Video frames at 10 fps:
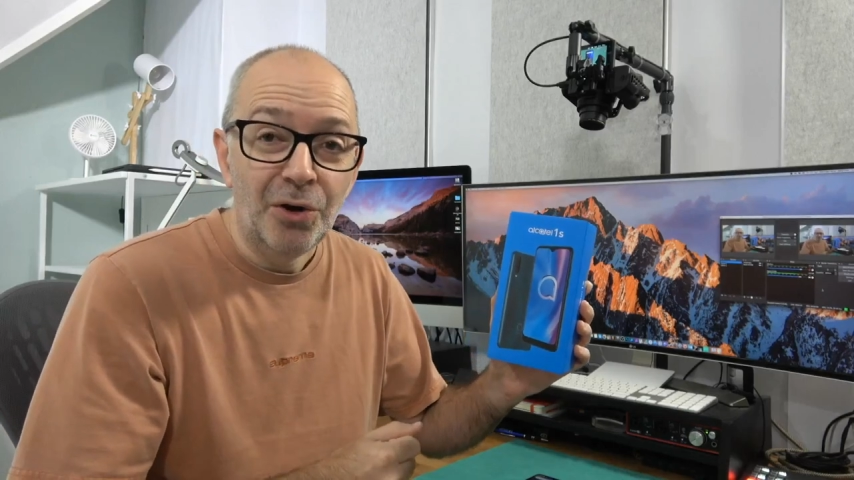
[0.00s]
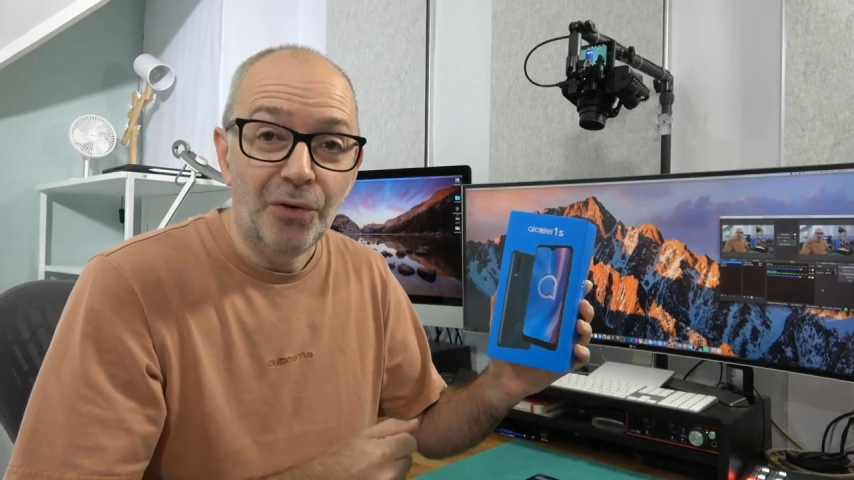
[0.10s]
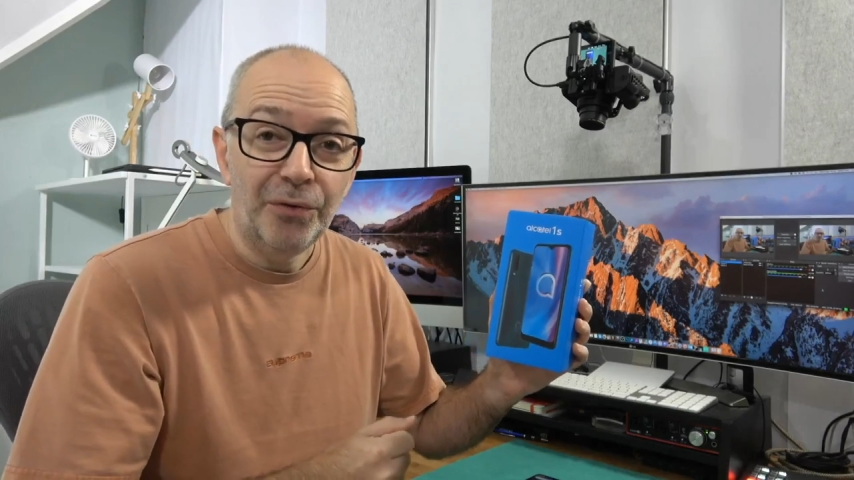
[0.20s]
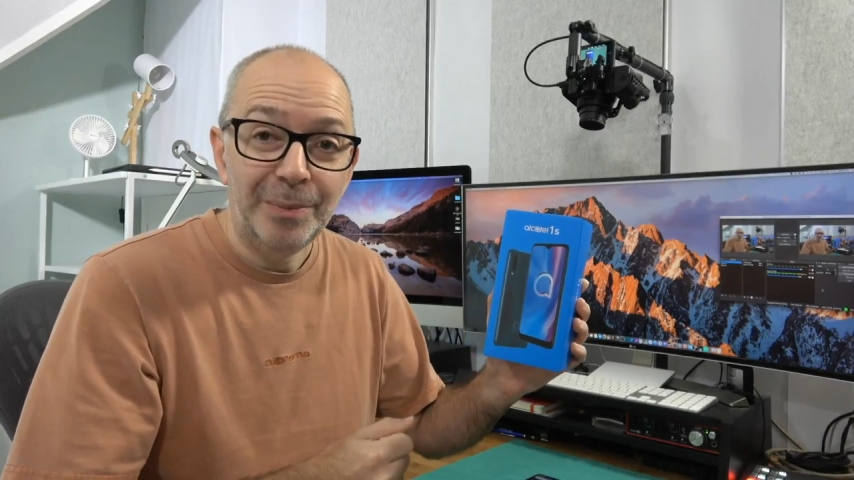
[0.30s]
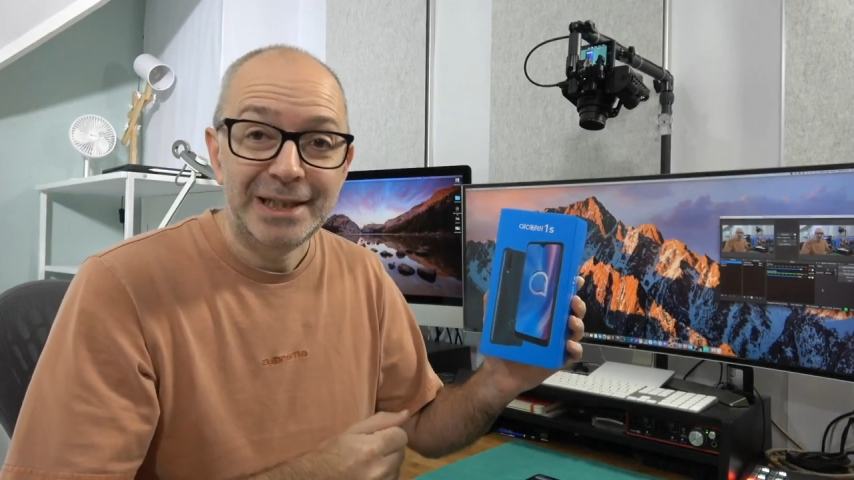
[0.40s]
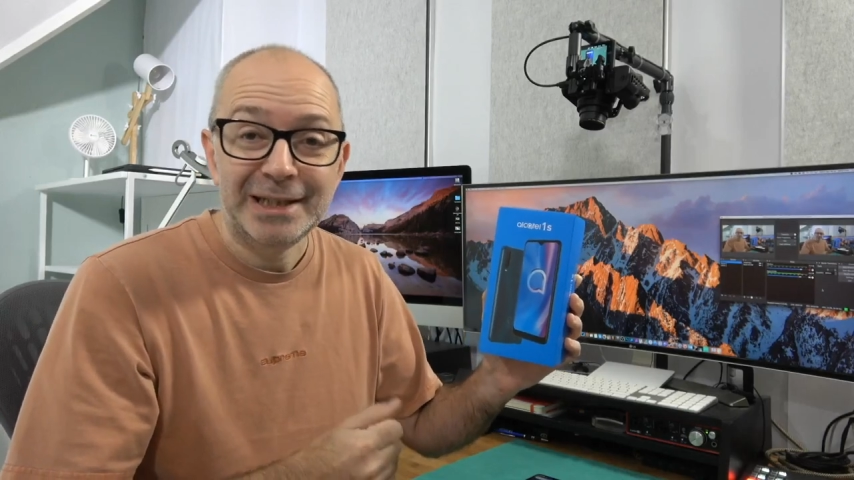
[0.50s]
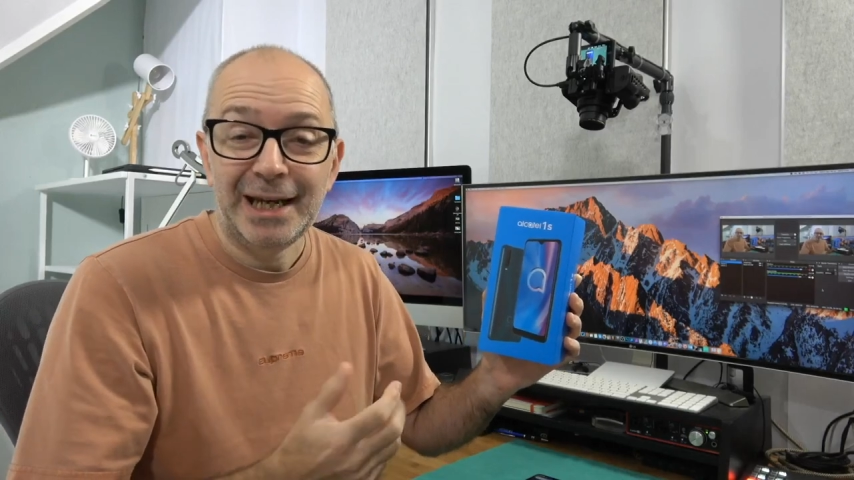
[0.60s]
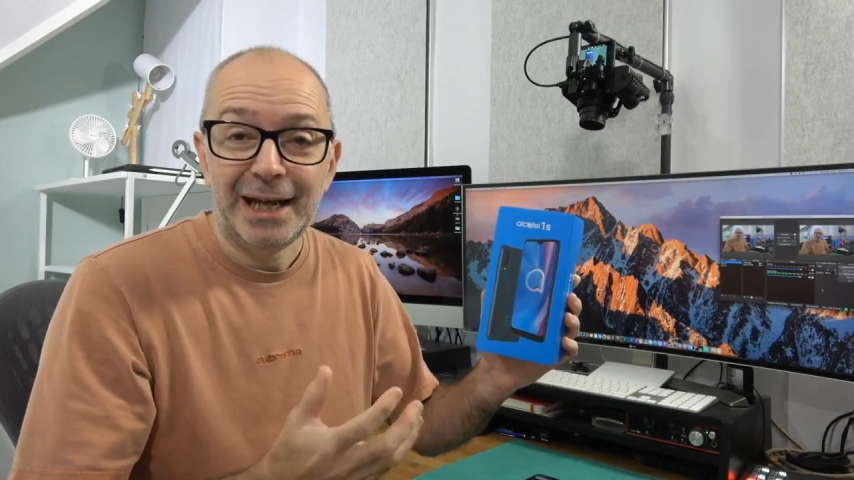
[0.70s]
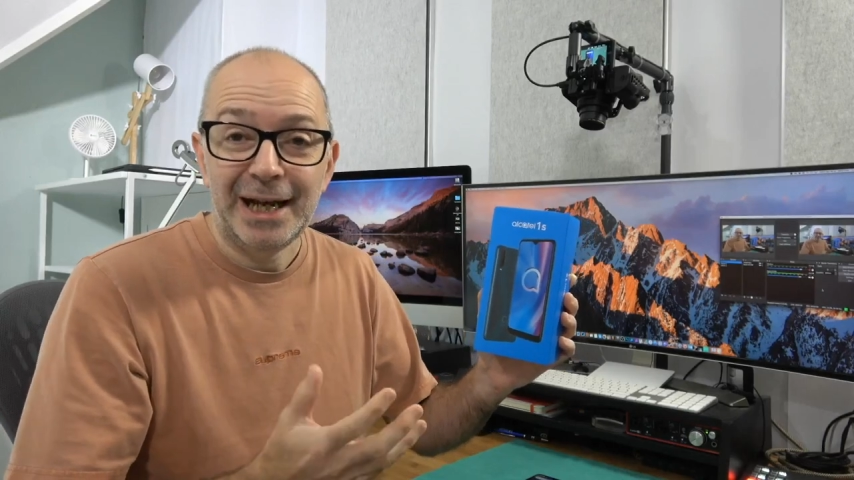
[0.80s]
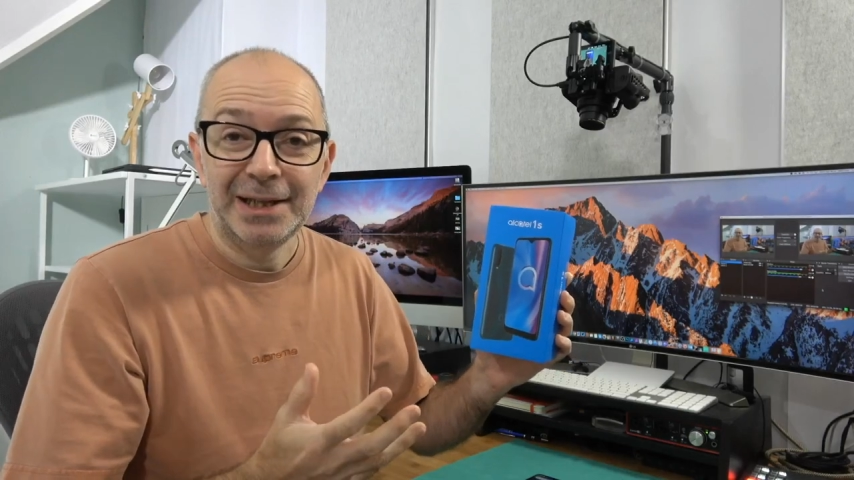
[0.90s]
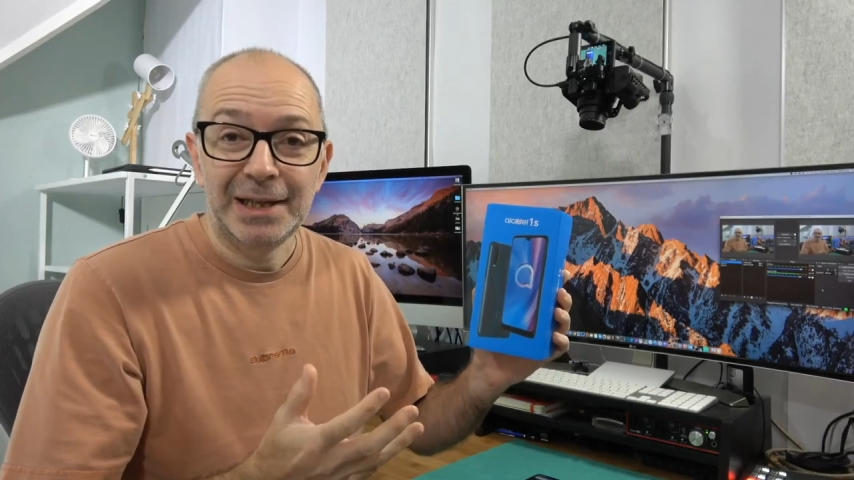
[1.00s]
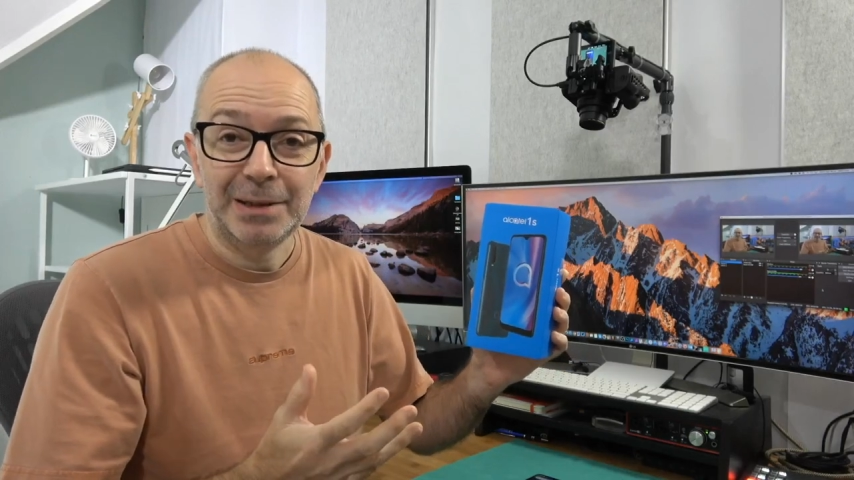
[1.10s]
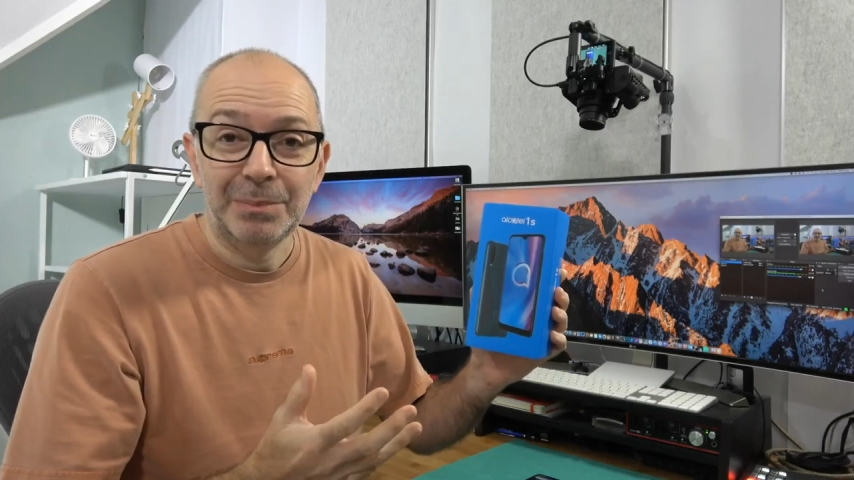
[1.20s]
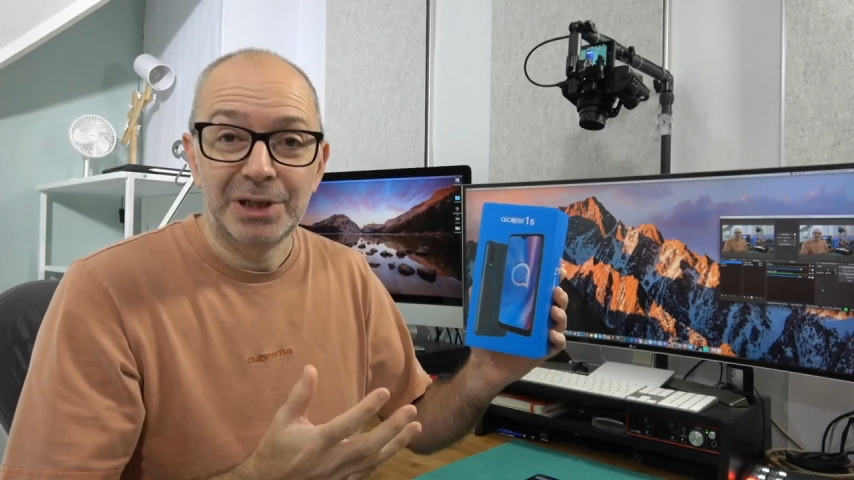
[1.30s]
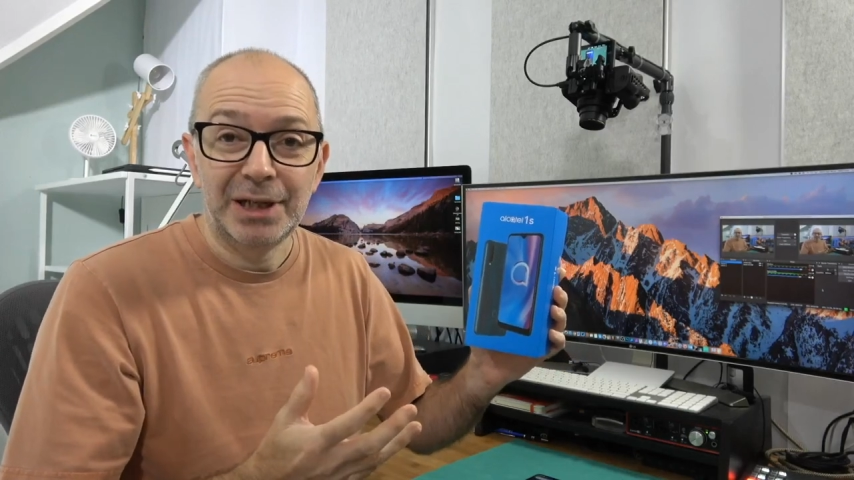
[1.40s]
or for me to say anything
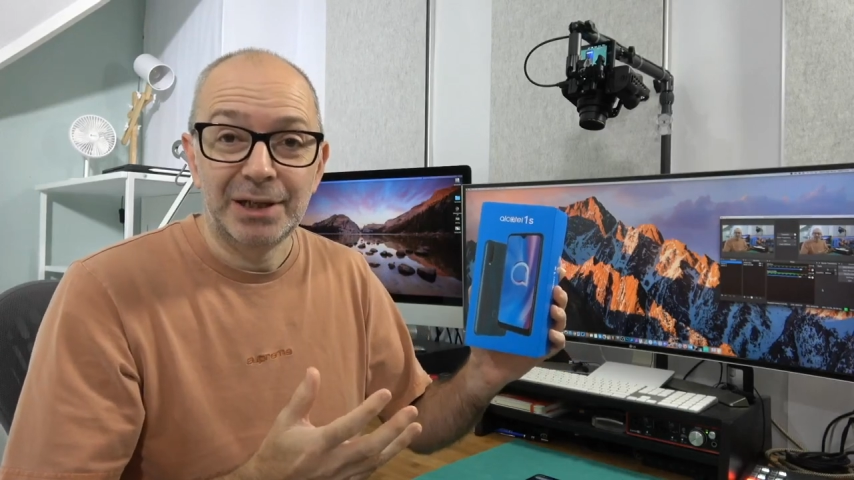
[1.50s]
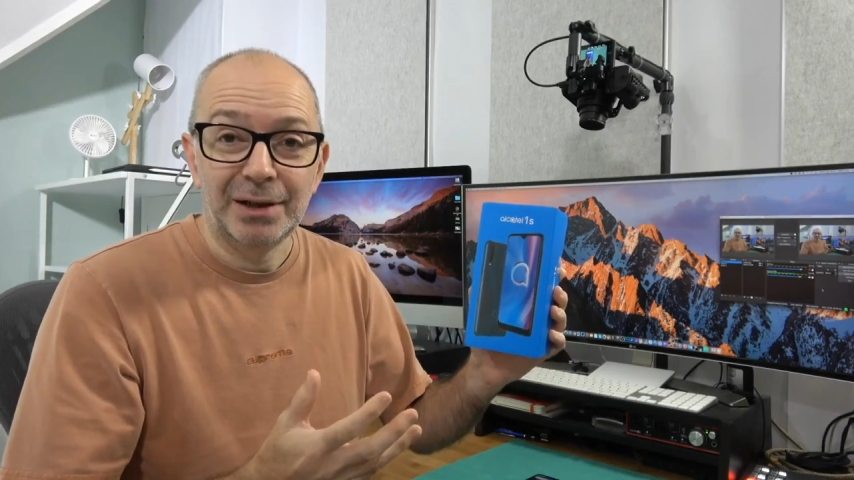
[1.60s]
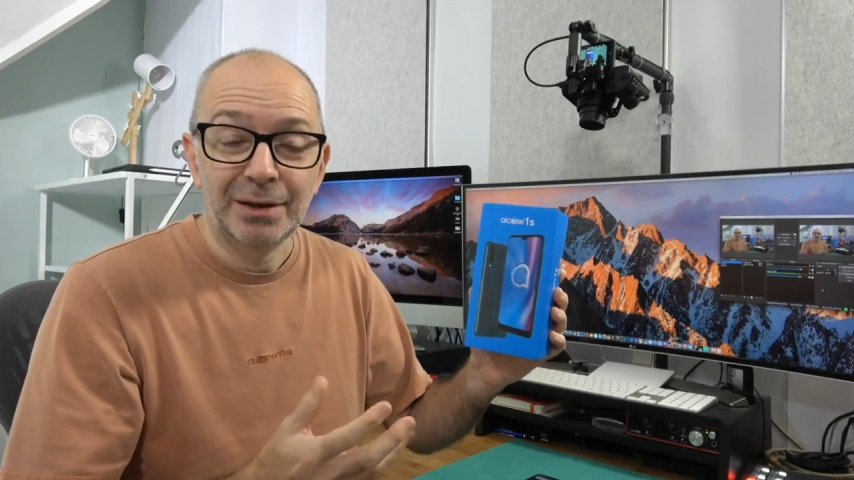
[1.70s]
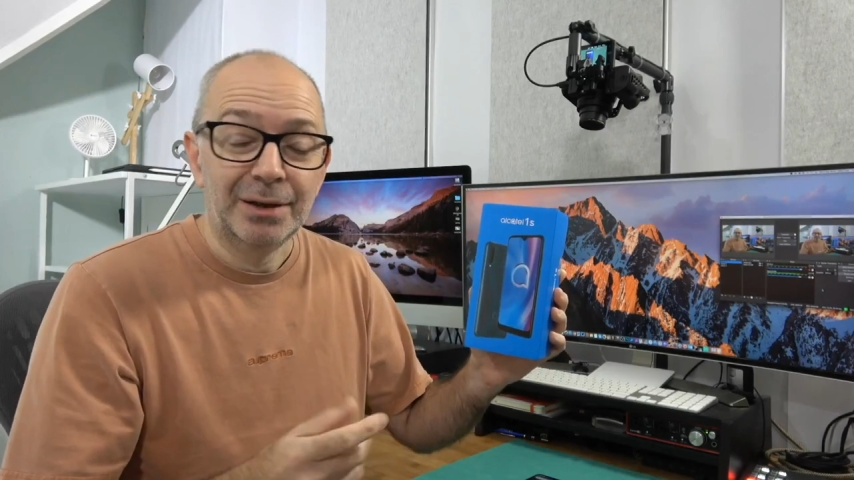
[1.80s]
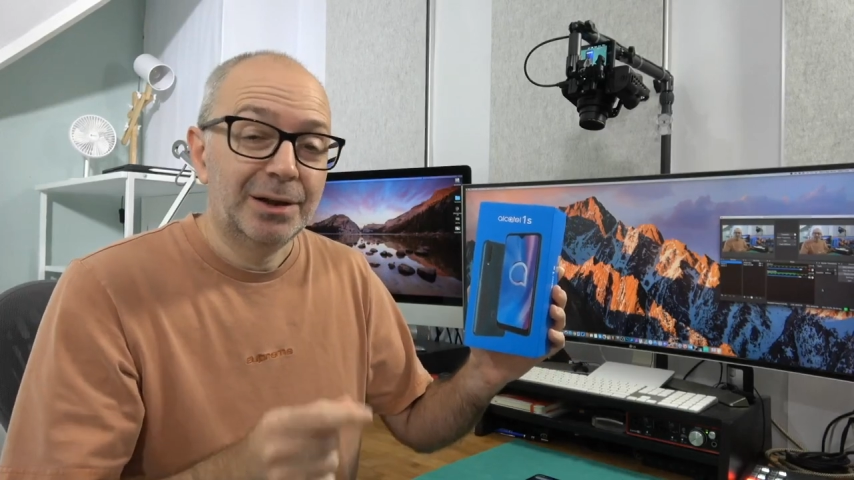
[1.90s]
in particular.